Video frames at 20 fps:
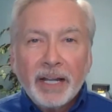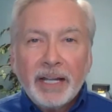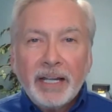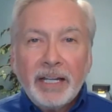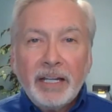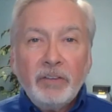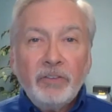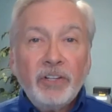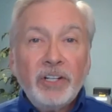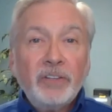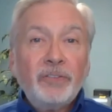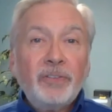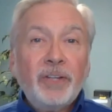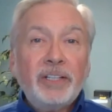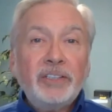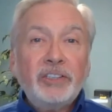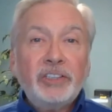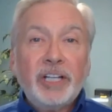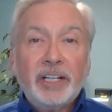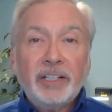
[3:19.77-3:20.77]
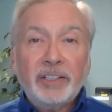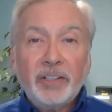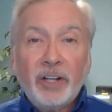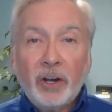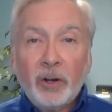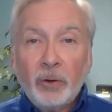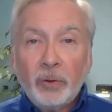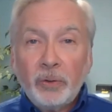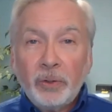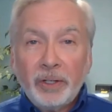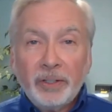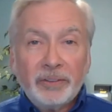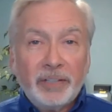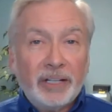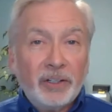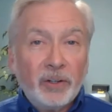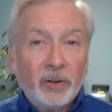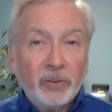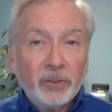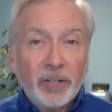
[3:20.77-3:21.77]
Even if they say no,
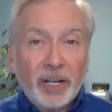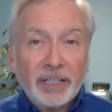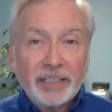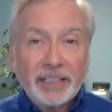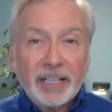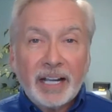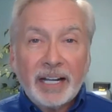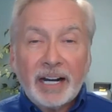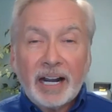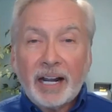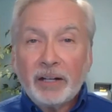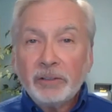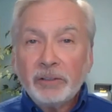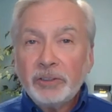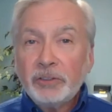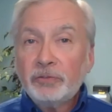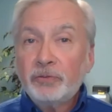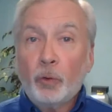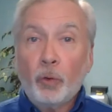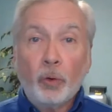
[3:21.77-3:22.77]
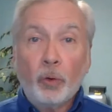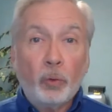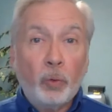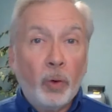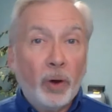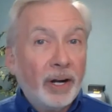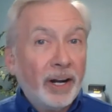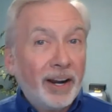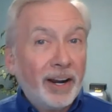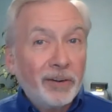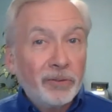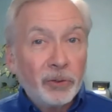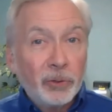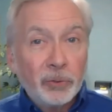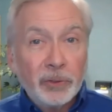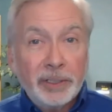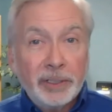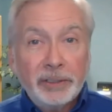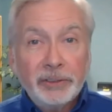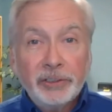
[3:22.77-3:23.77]
they don't like that house for whatever
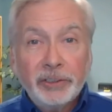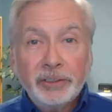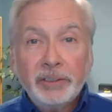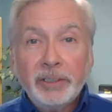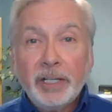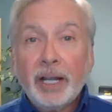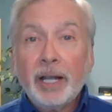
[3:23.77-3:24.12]
reason,